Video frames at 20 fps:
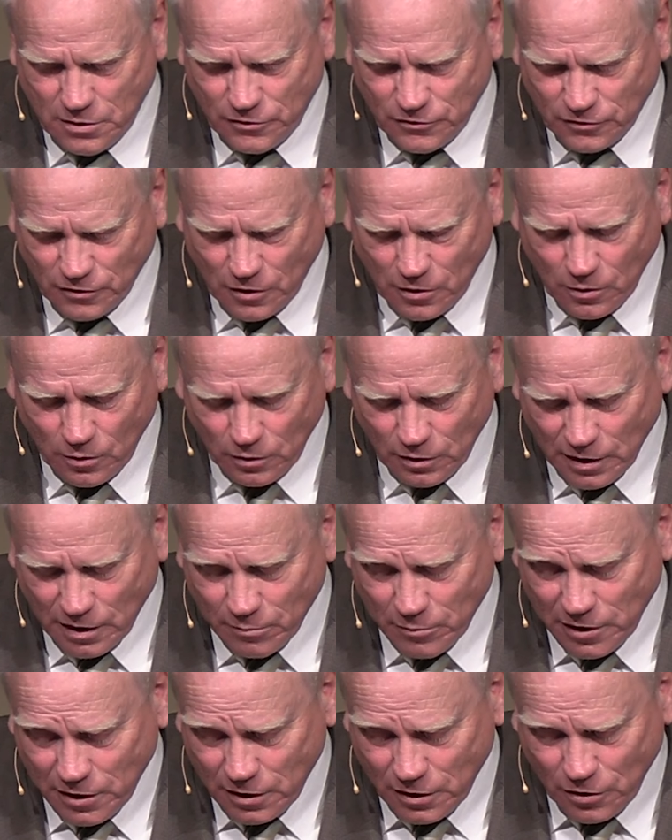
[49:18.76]
So
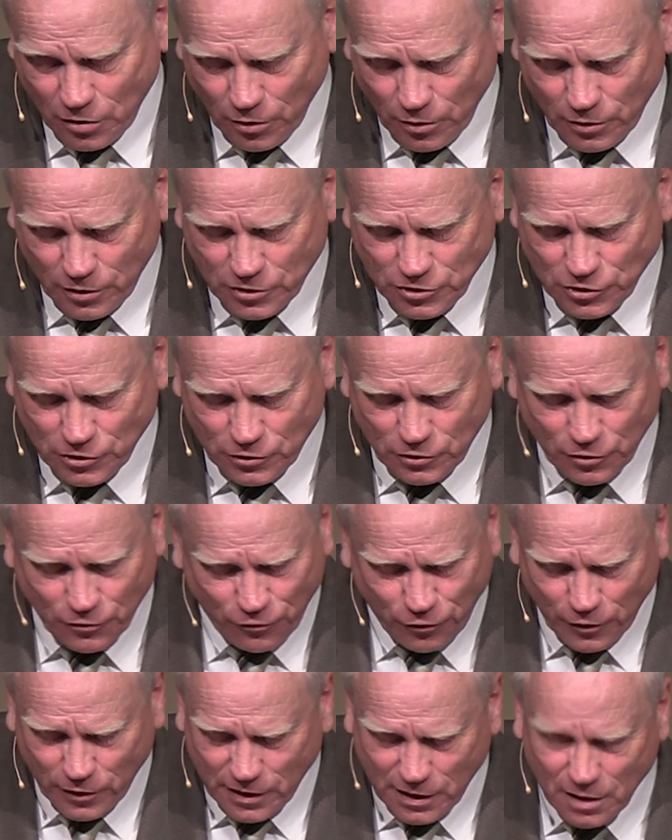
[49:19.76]
let me encourage you to
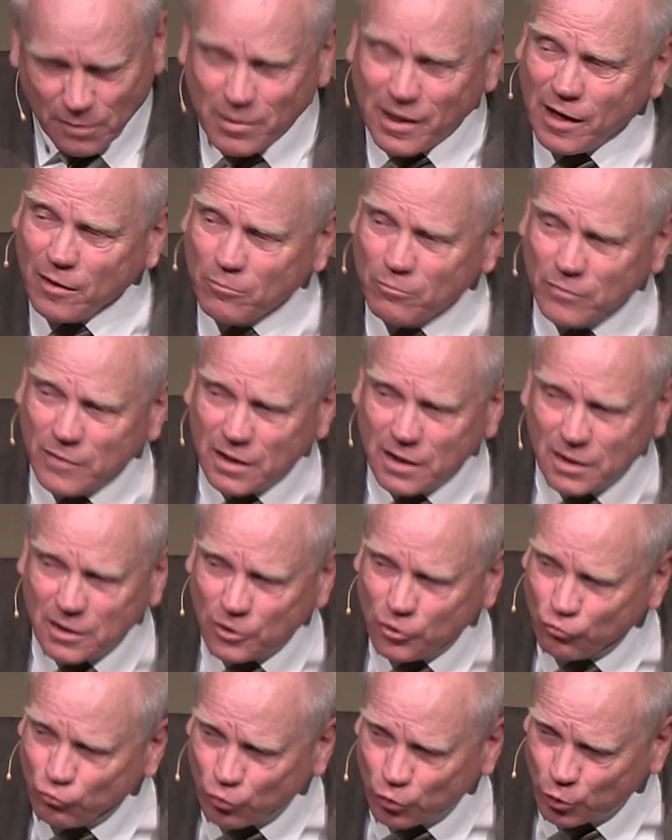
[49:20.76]
forget about men
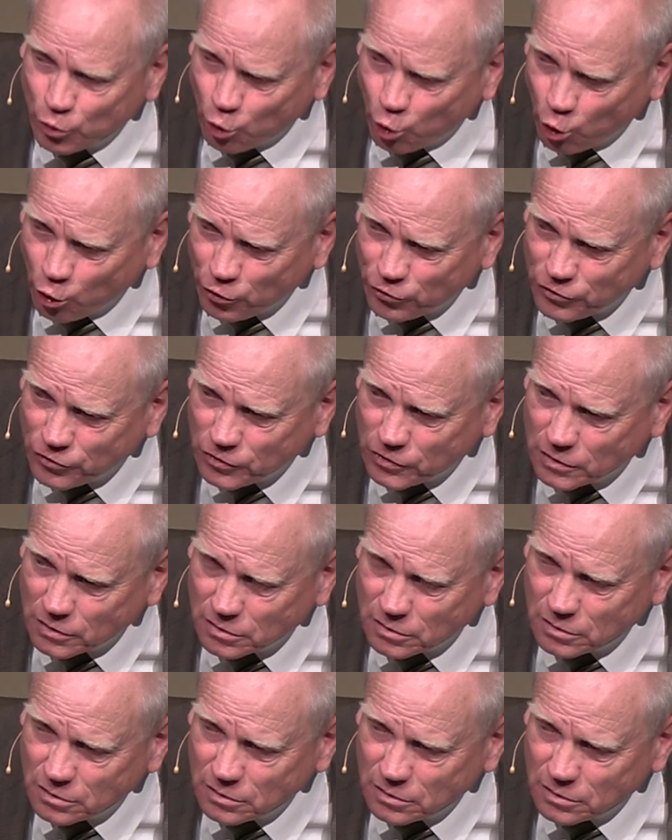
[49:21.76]
and rules.